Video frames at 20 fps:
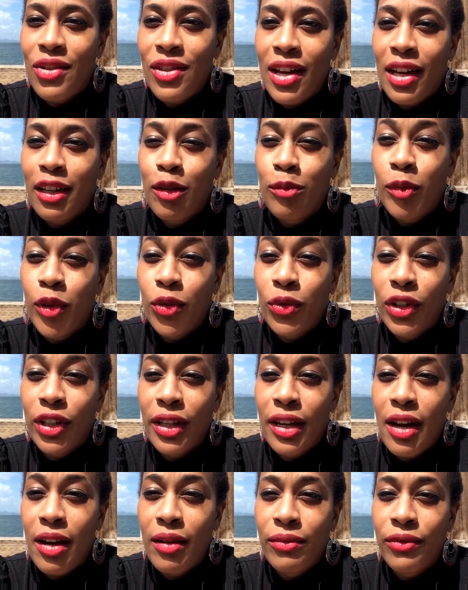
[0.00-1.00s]
that can be
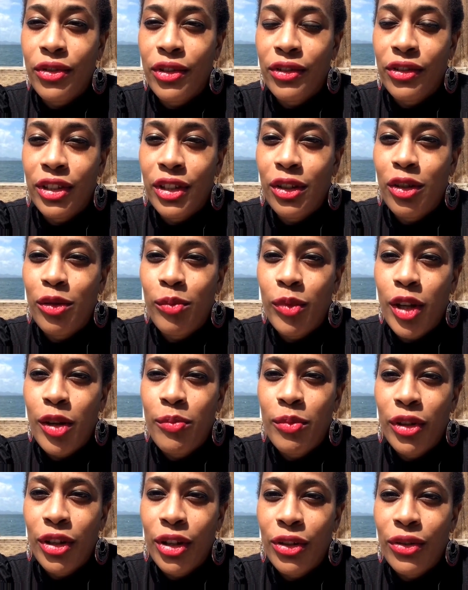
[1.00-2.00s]
really helpful to the
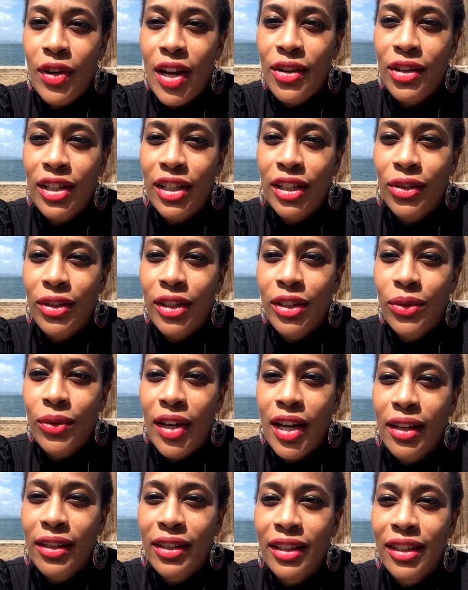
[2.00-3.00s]
people around you as
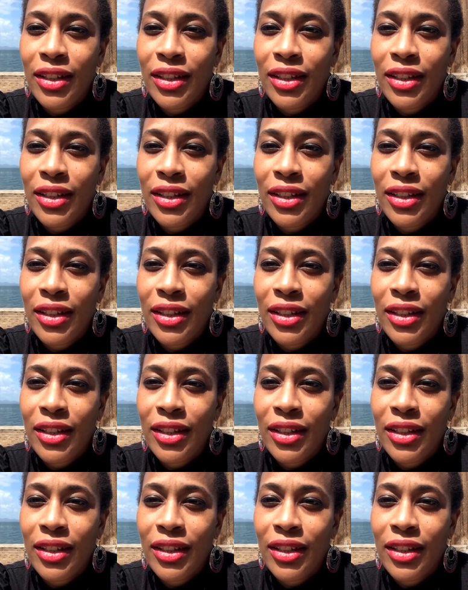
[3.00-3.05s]
well.